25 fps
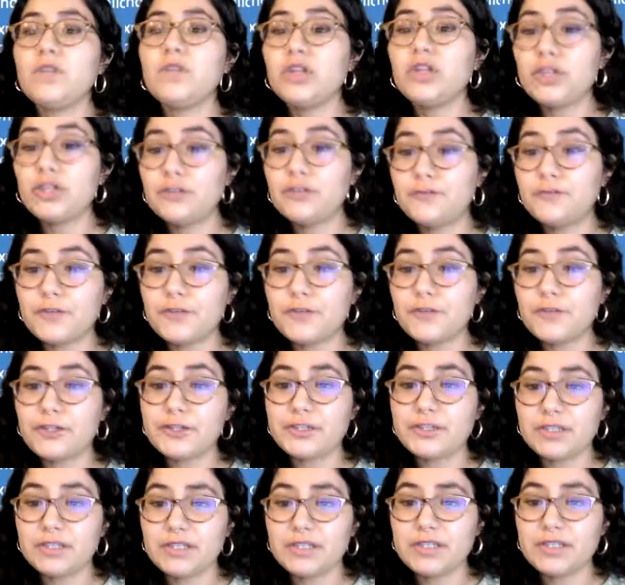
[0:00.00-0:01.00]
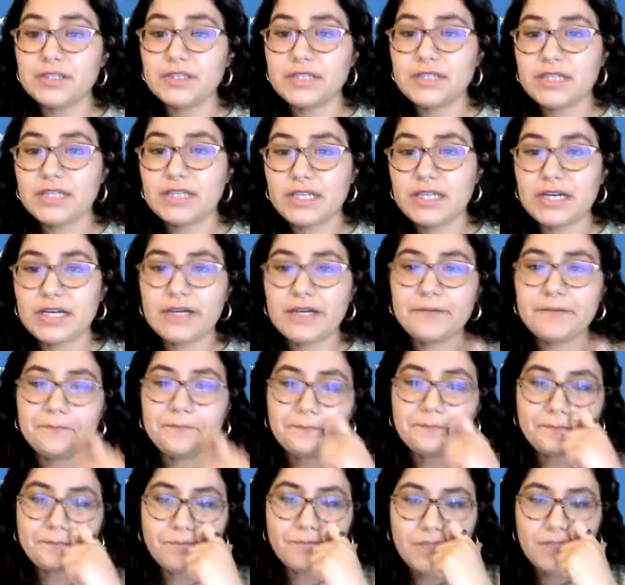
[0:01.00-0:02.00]
conversions there.
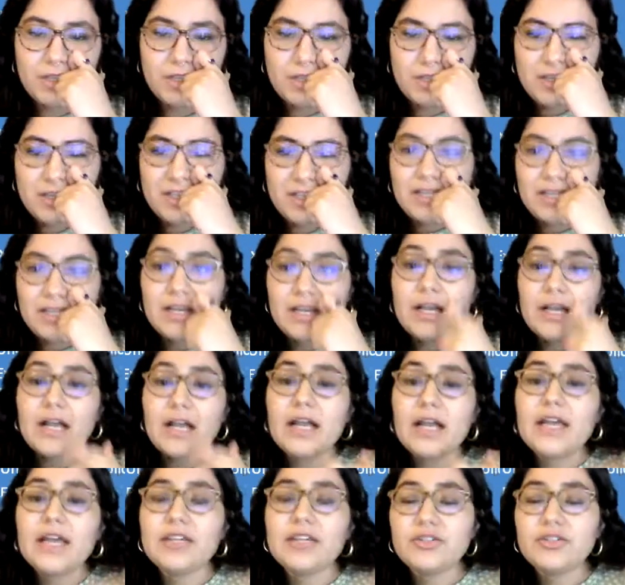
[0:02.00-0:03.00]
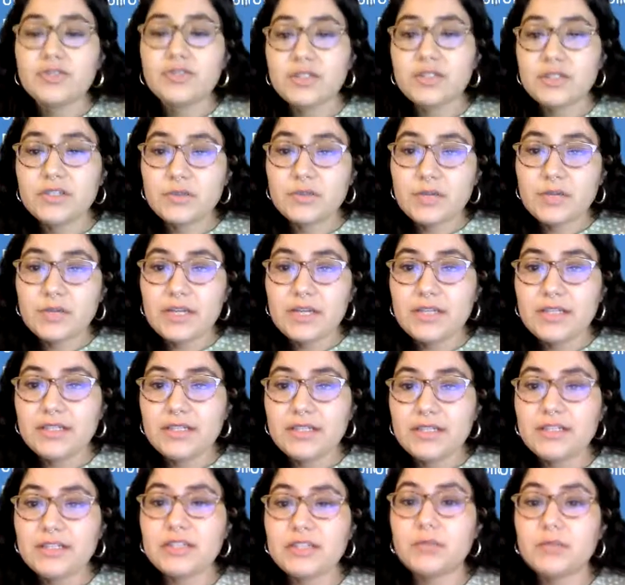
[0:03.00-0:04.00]
Interest rate
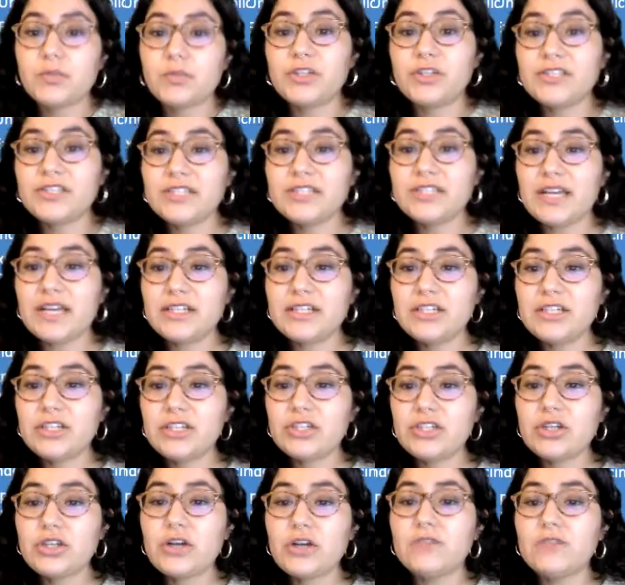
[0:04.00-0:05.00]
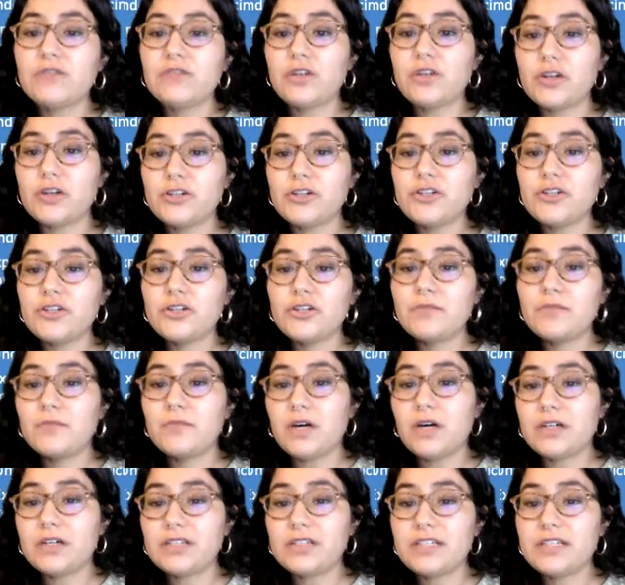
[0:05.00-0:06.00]
is the percentage of larger
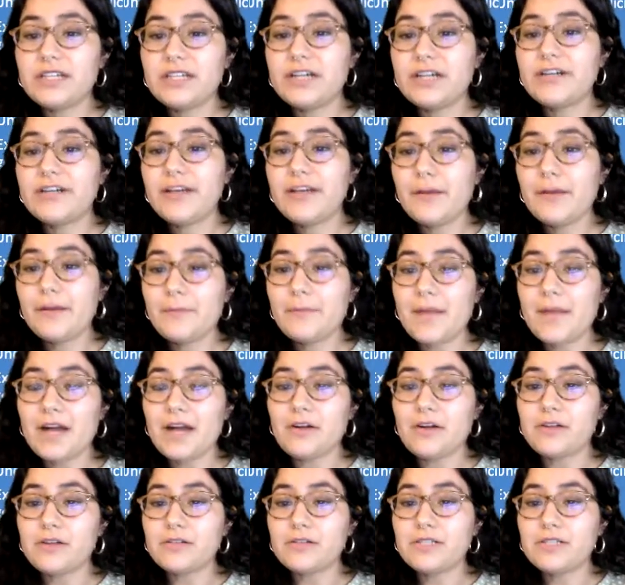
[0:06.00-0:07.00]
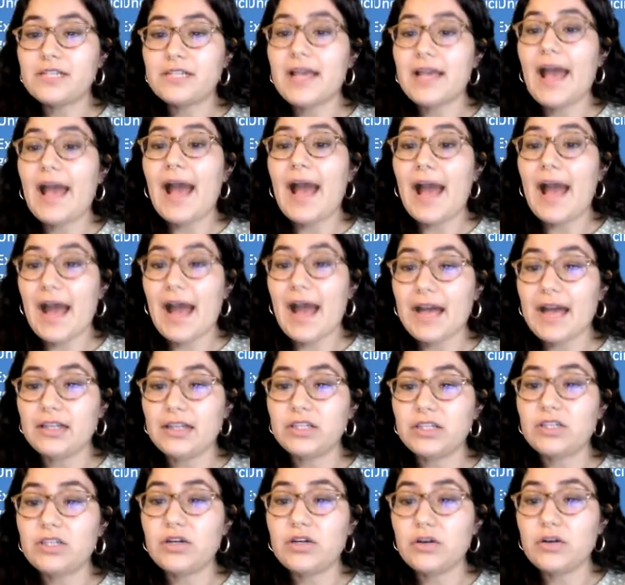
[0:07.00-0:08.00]
monetary amount
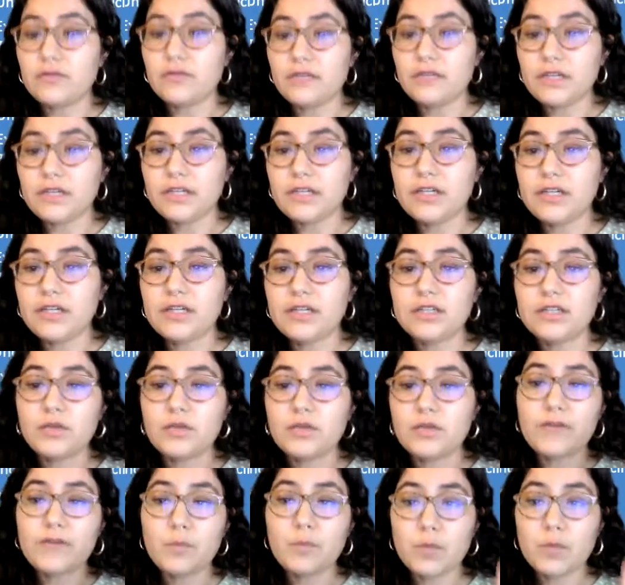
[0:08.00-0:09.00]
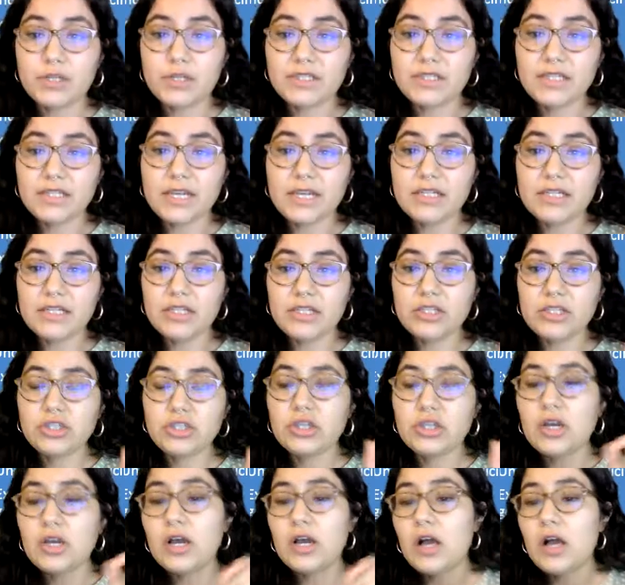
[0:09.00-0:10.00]
added over a year. So we have a percentage
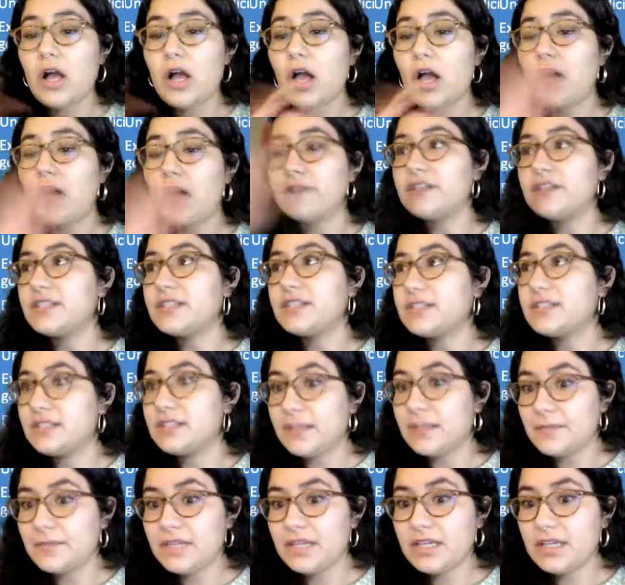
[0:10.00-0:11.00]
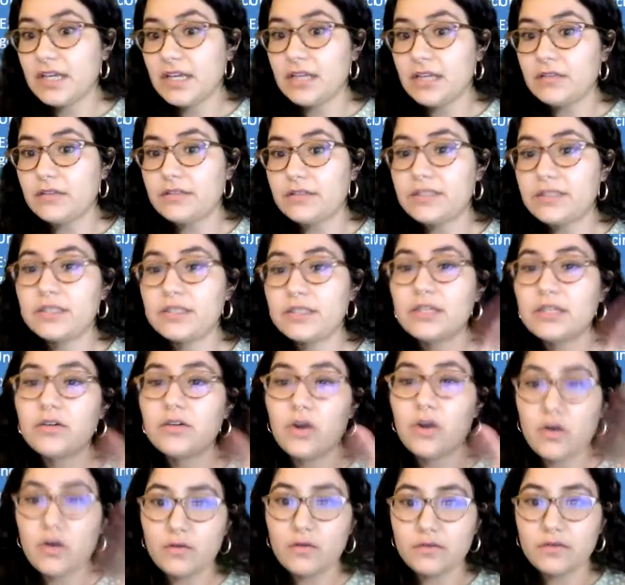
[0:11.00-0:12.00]
of a something else
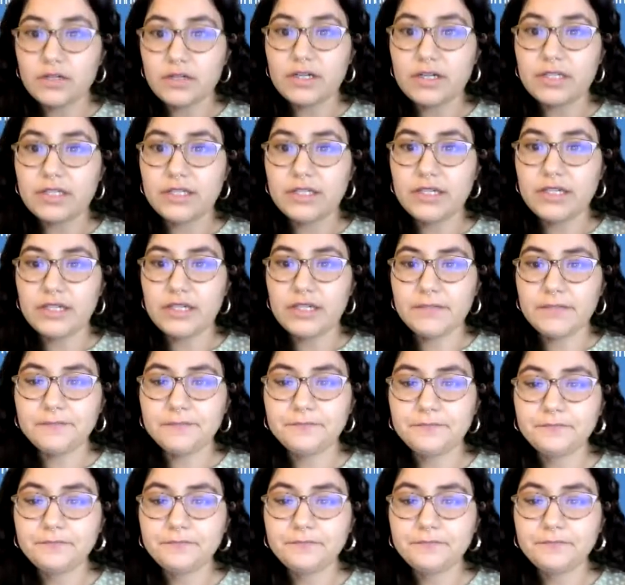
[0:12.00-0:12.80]
over a year.